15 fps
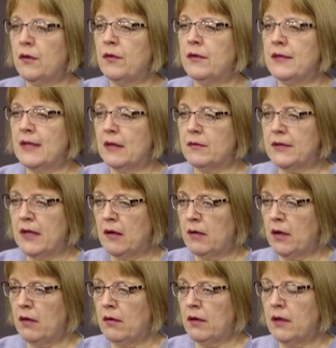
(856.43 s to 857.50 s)
the downtown
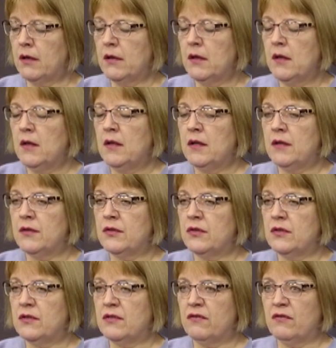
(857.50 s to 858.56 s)
area is
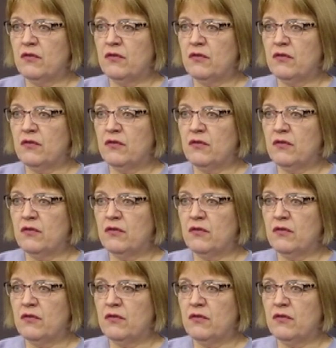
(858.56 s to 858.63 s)
just